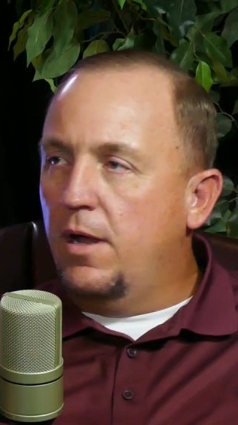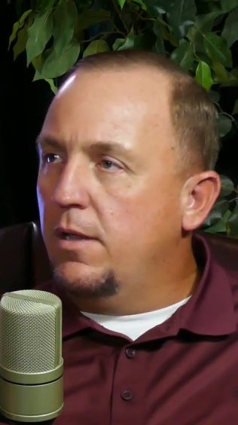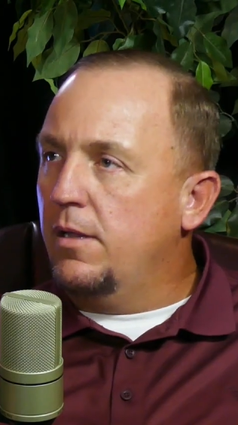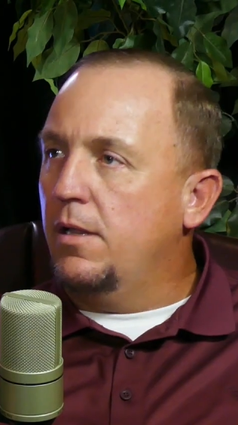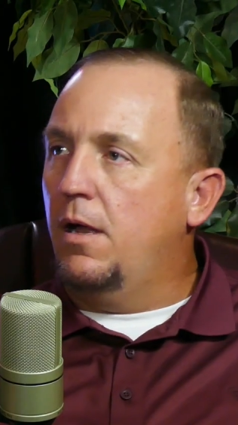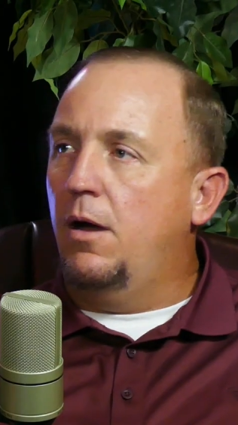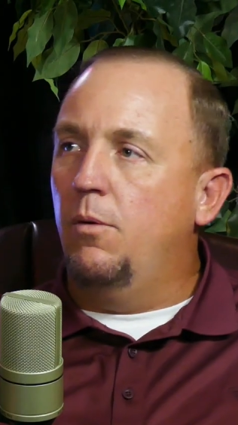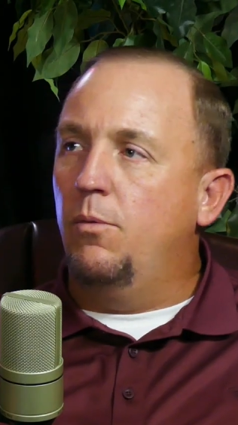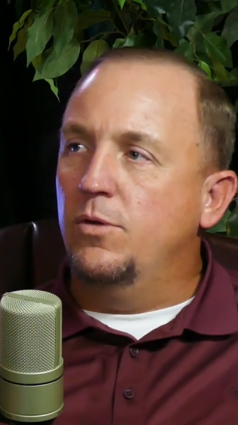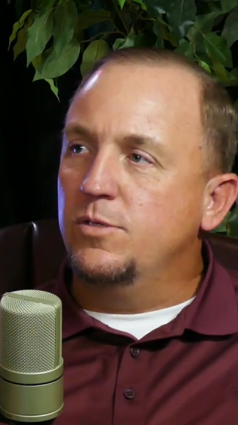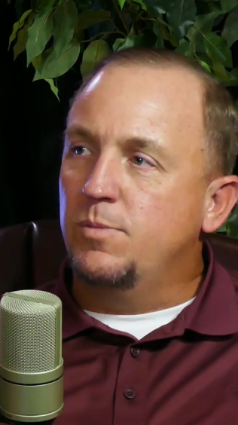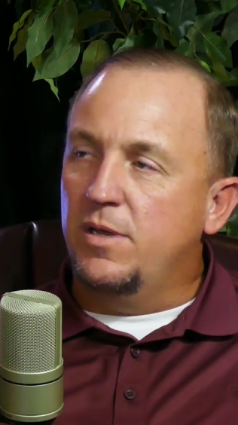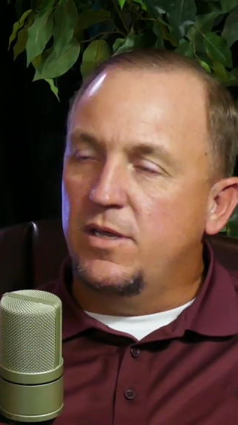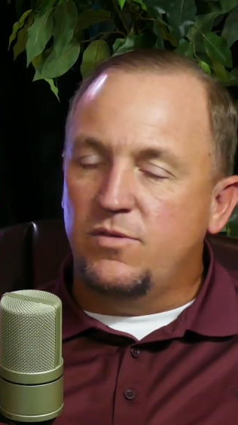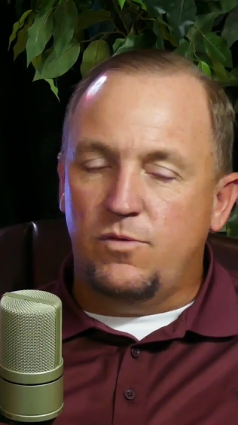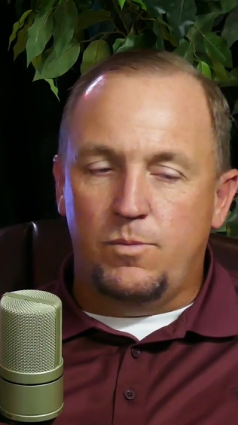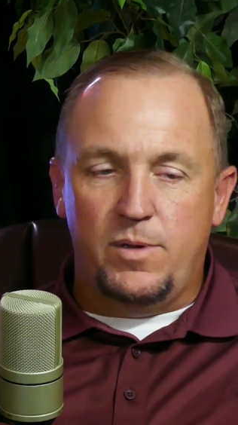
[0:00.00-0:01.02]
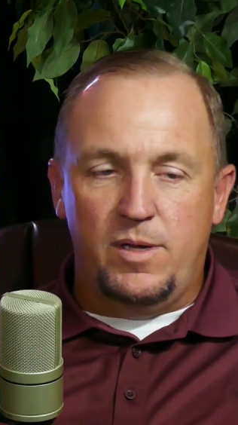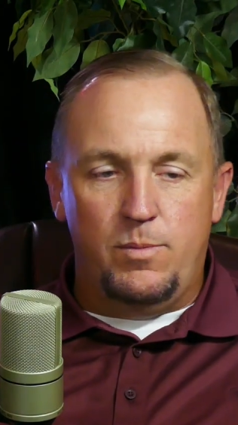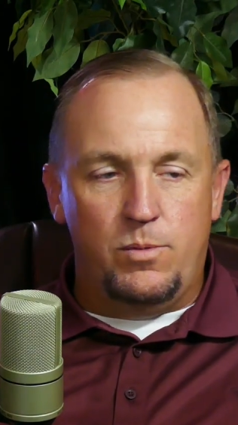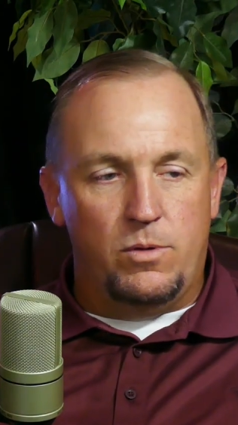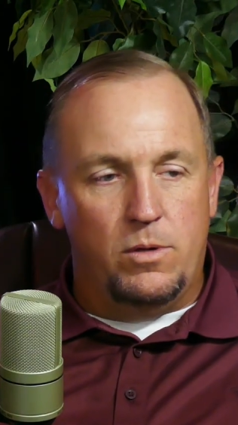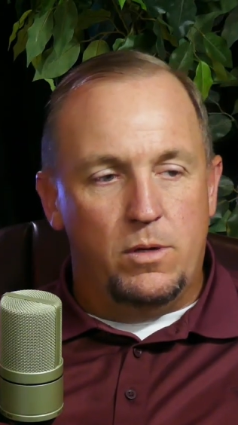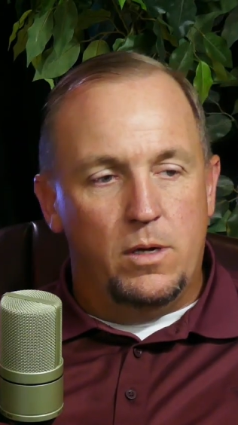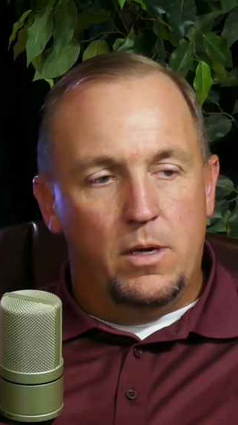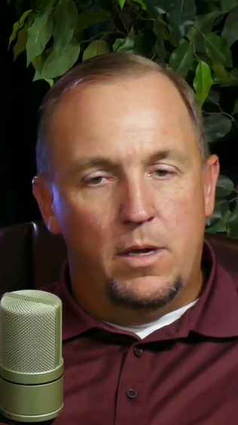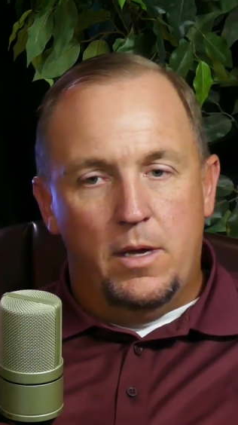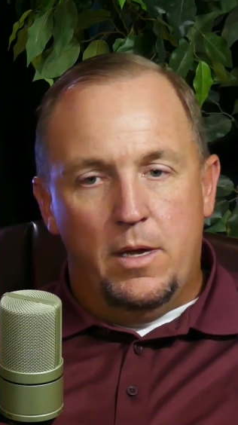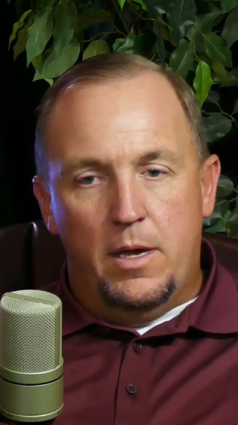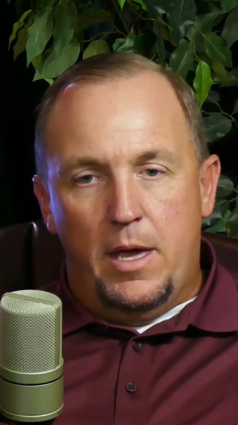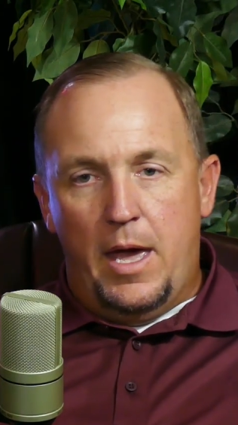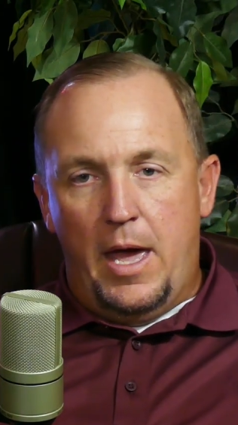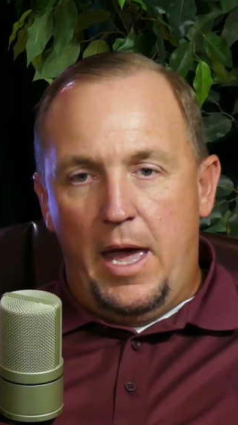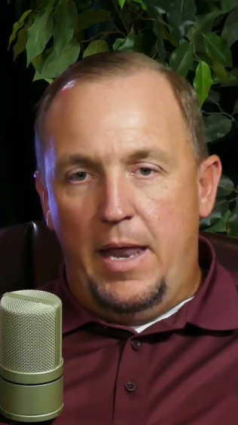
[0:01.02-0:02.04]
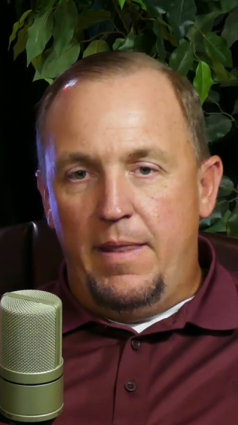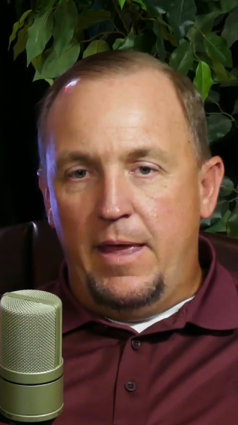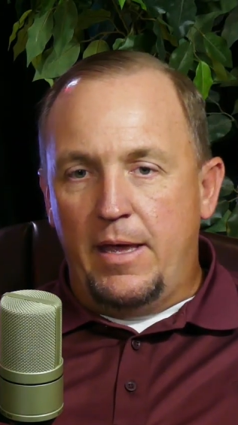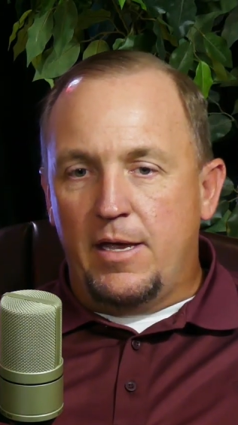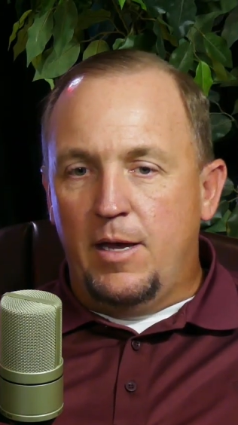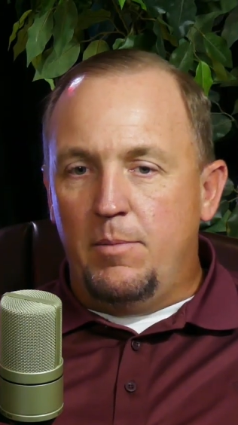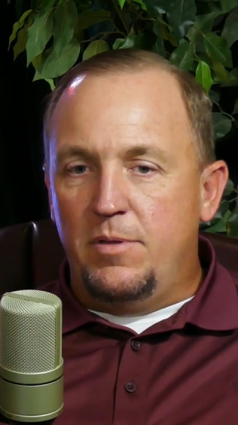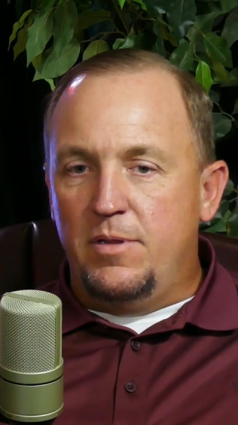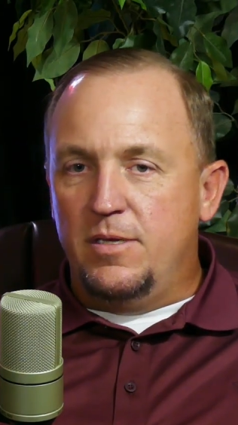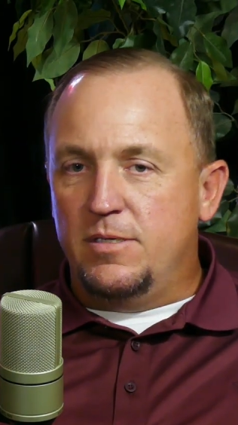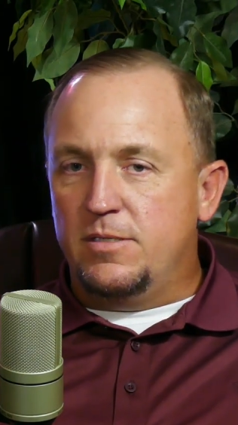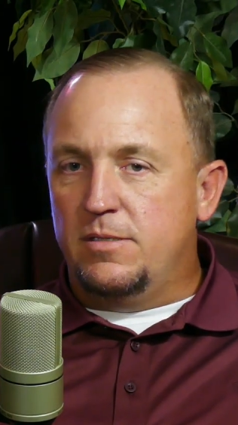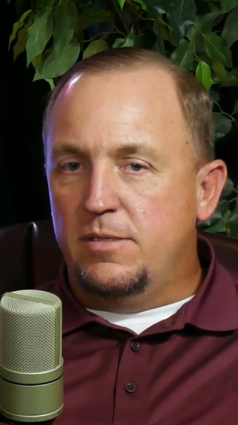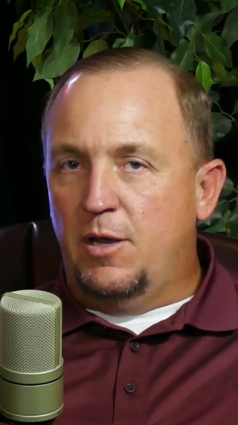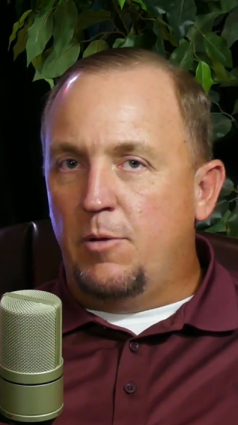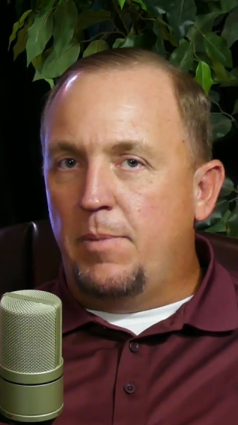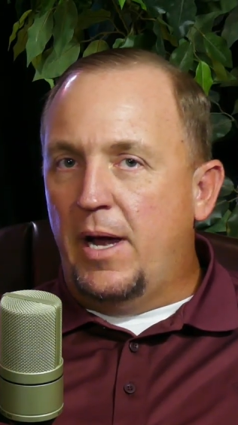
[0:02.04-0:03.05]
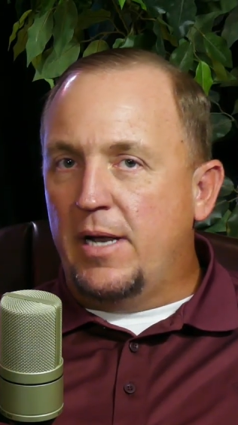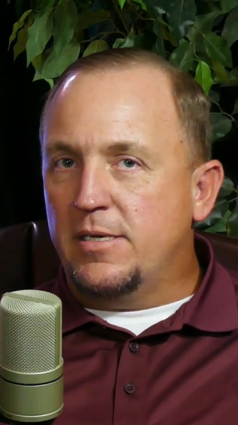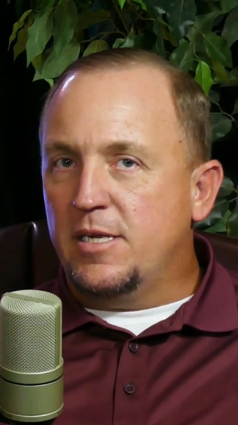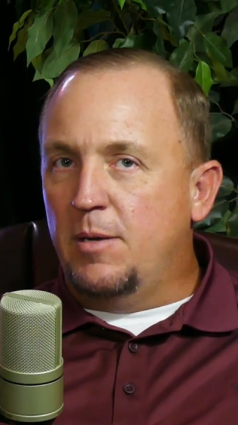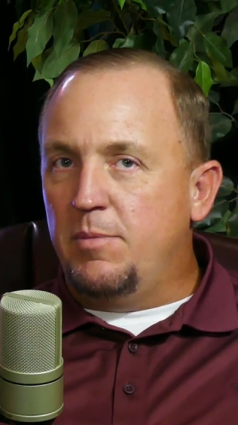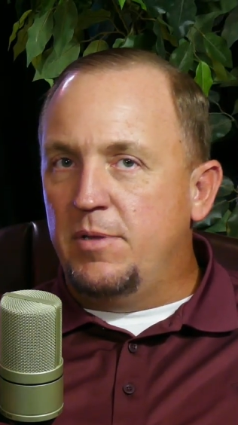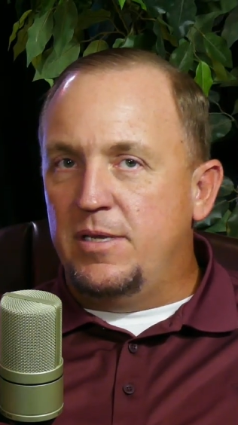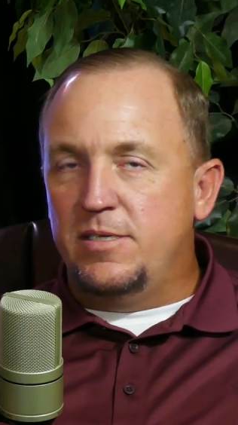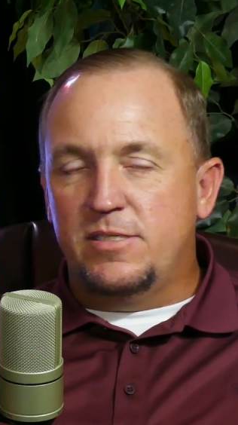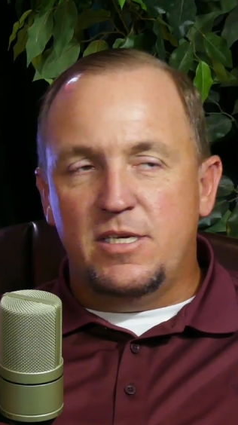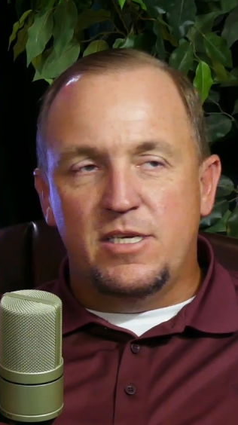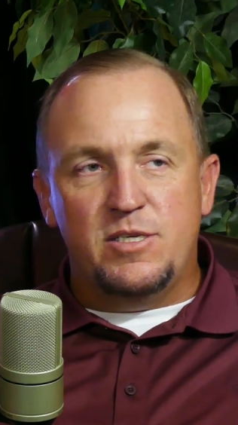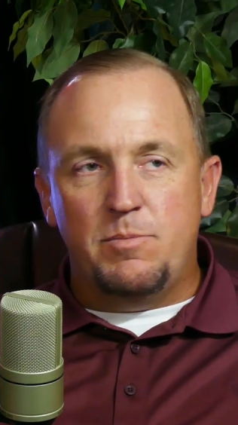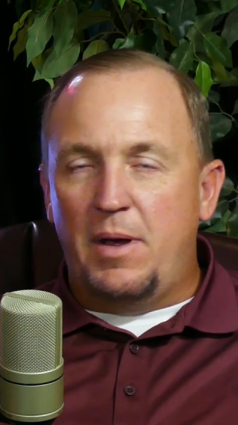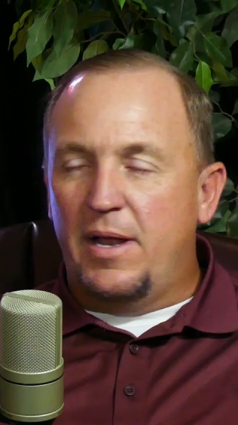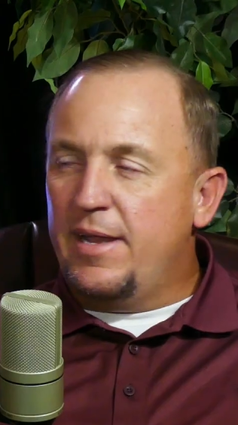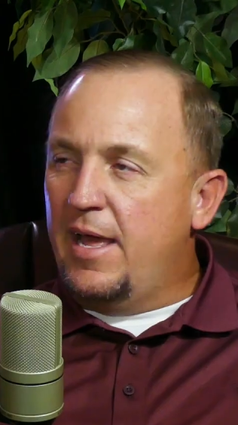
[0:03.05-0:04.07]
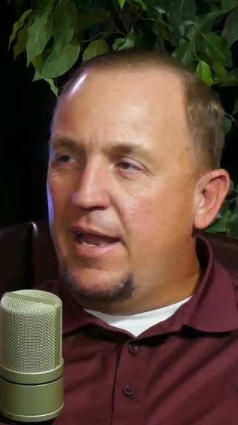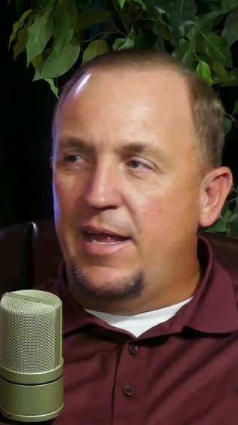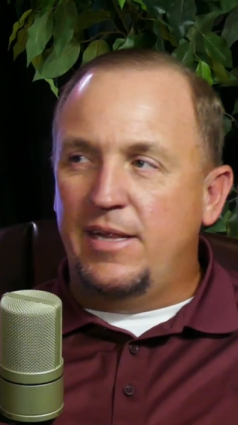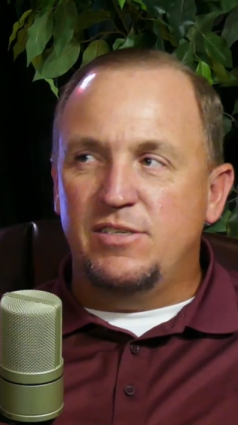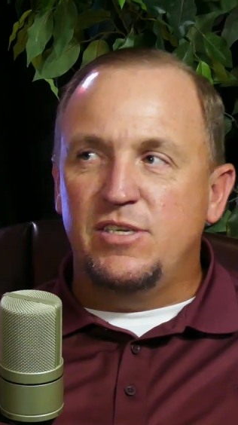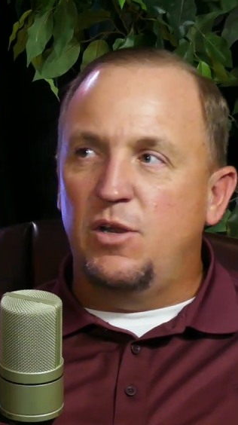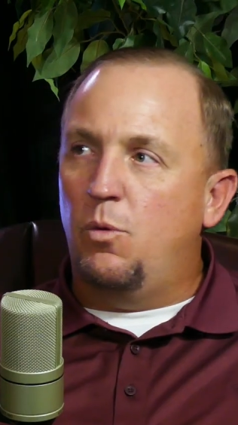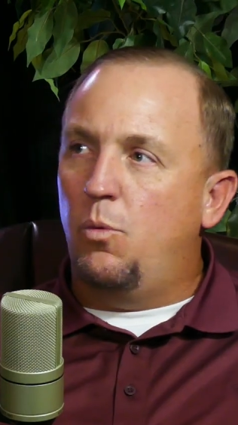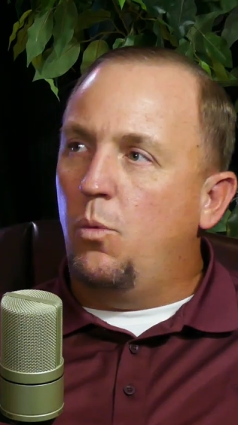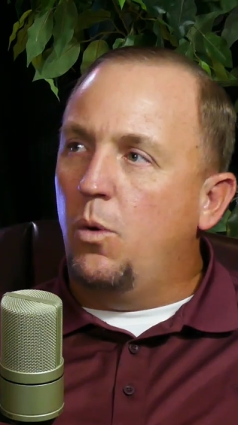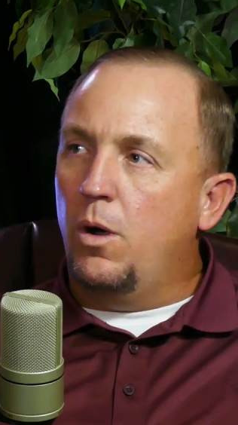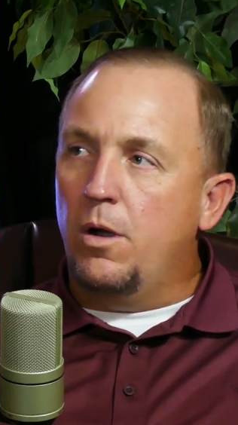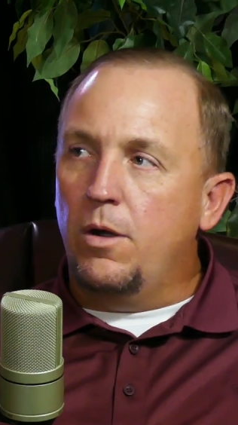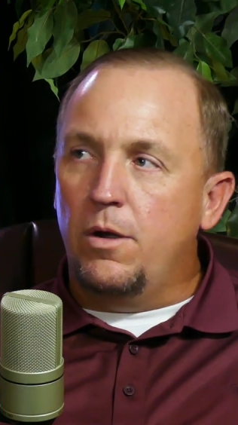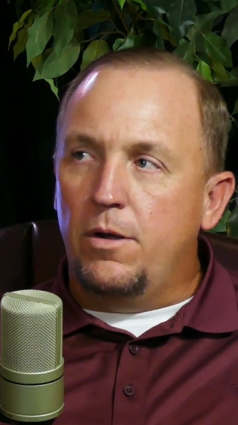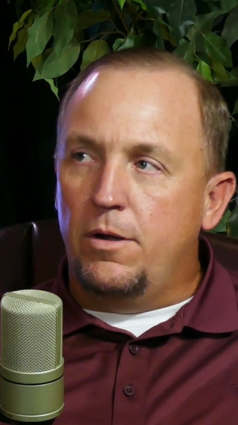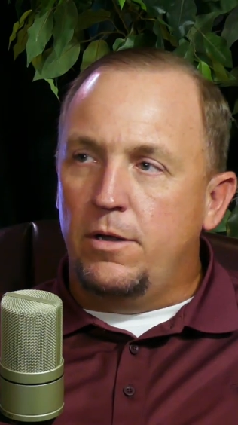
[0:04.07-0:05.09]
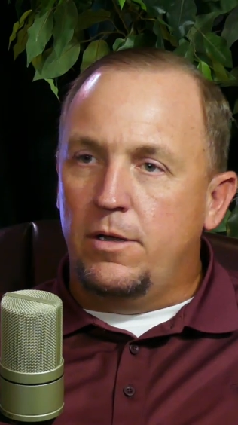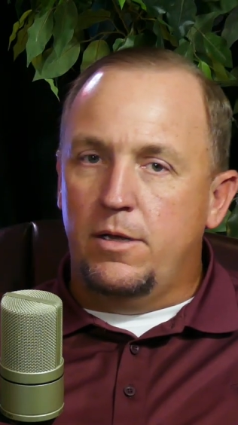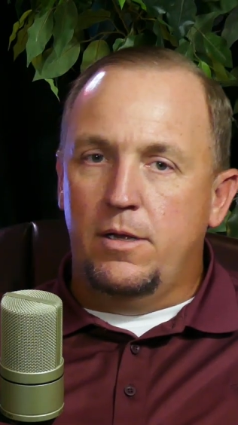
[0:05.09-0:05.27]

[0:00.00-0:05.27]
along what's best for people, and they're about to come to the decision. My dad hadn't said a word,